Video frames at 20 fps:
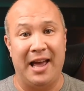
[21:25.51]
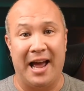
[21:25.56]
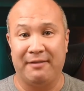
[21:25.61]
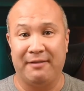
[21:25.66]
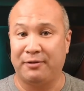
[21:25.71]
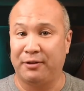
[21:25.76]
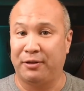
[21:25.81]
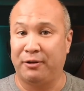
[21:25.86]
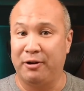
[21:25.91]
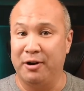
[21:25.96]

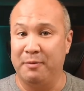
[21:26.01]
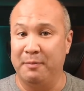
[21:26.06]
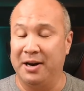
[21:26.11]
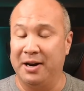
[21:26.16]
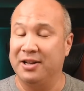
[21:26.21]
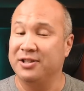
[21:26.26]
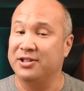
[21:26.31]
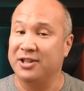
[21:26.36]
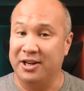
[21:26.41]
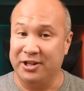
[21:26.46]
after 30
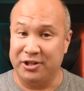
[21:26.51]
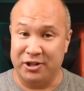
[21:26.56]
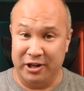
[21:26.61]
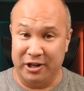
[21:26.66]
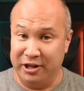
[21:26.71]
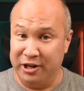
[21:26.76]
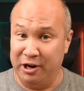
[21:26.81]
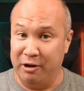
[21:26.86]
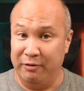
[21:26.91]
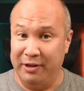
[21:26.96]
minutes. I should
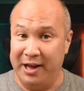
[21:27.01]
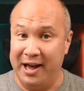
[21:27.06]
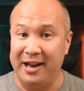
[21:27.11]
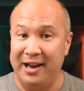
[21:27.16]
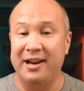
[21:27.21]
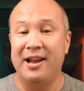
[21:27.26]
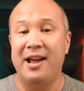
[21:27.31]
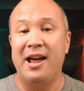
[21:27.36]
have known that.